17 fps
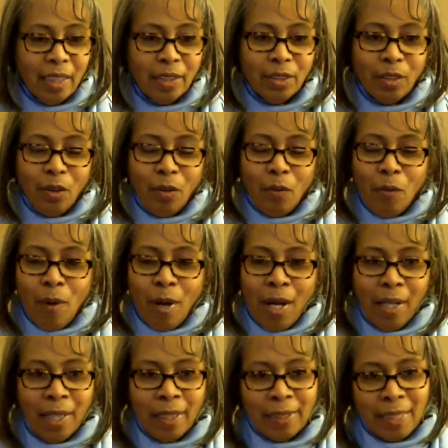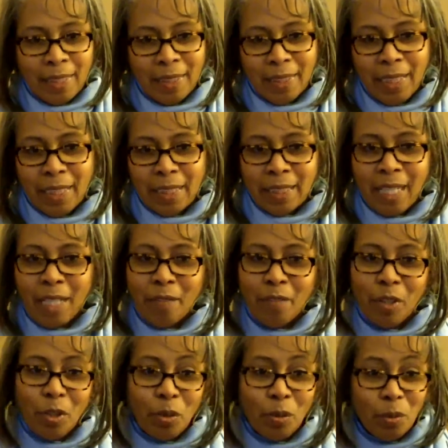So while, as I said, it's kind
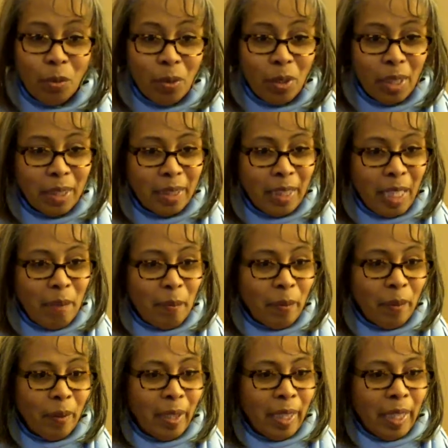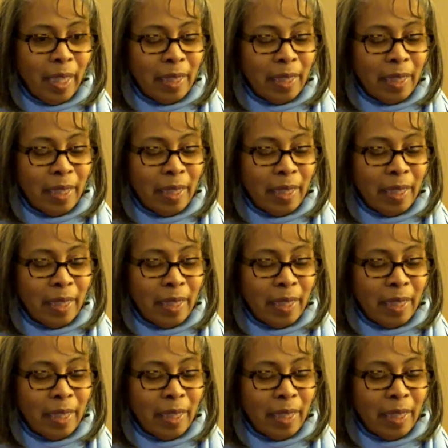of a crude example,